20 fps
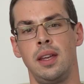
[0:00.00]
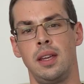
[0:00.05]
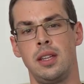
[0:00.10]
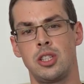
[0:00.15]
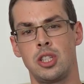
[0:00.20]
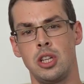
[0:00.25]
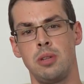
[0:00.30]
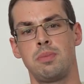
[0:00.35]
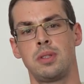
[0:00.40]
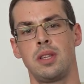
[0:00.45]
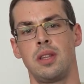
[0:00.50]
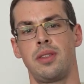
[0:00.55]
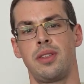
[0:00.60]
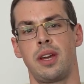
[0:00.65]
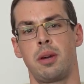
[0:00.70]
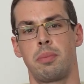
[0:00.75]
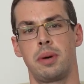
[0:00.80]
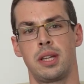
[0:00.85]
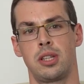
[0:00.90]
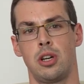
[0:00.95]
In terms of the
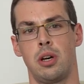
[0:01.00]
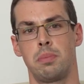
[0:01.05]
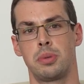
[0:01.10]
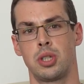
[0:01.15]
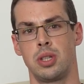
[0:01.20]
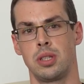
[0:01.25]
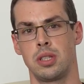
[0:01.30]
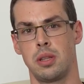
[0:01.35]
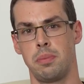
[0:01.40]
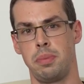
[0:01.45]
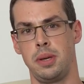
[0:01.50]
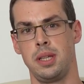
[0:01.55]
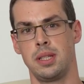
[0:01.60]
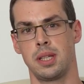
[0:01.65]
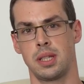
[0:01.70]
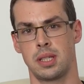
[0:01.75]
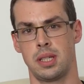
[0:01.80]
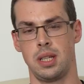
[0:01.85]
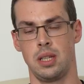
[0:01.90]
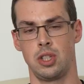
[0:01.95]
ThinkPad options, the
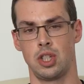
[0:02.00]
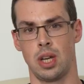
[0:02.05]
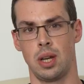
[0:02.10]
P16